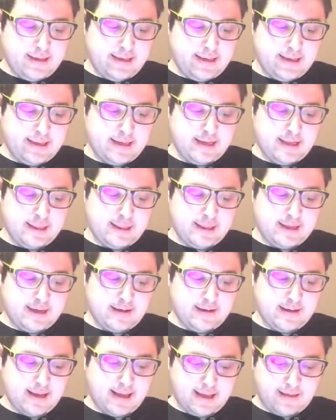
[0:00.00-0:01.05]
and
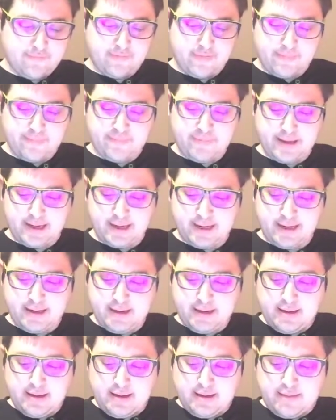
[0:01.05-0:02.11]
there have been
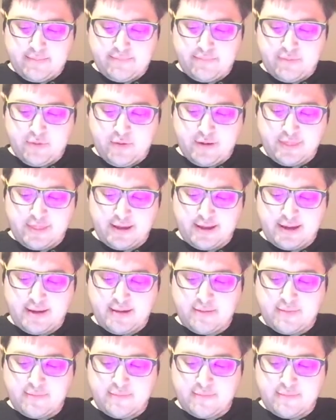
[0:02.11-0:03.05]
more than